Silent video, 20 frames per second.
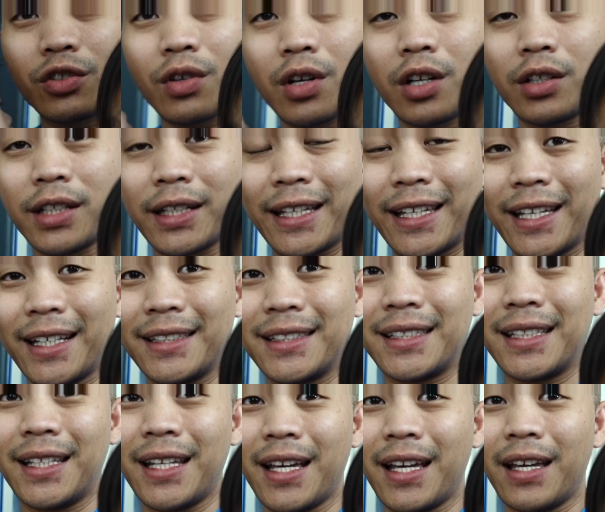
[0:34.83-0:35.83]
drawn again
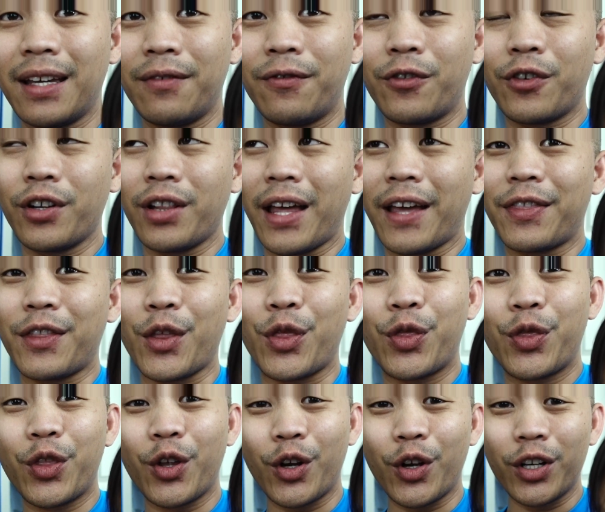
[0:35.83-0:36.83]
today for like the
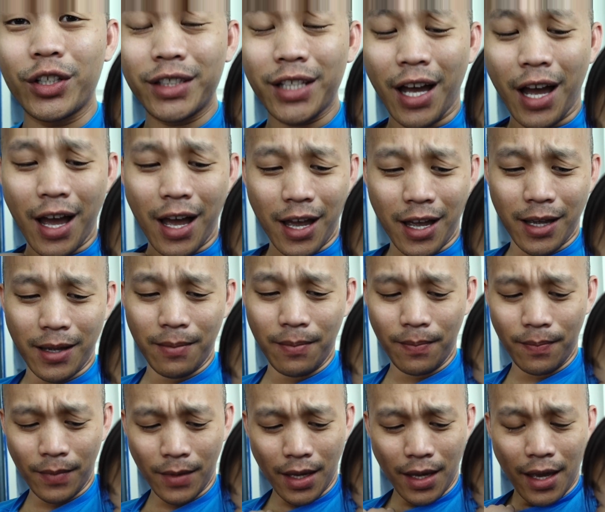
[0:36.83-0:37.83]
third
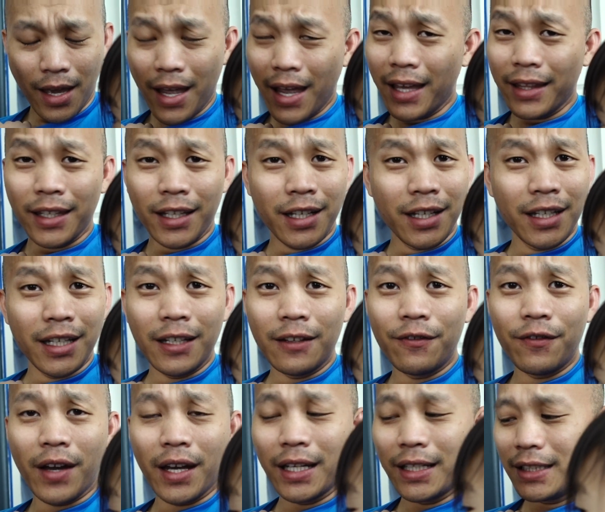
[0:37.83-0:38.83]
time, and they couldn't
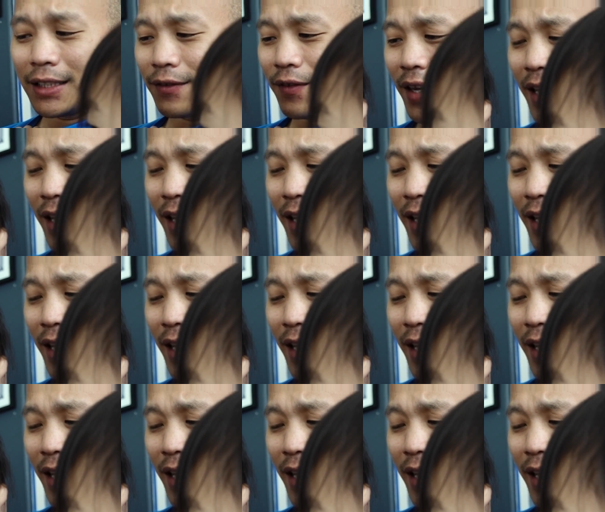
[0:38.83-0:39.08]
find his